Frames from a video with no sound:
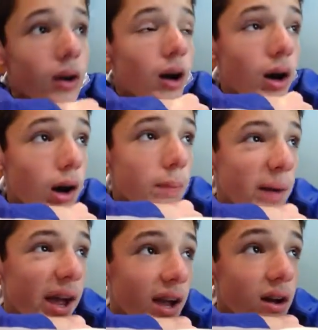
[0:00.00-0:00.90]
A
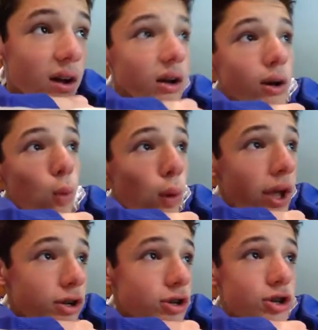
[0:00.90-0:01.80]
P.E.K.K.A. and a
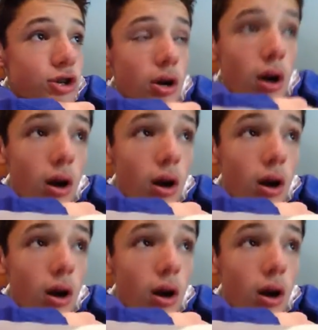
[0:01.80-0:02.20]
witch.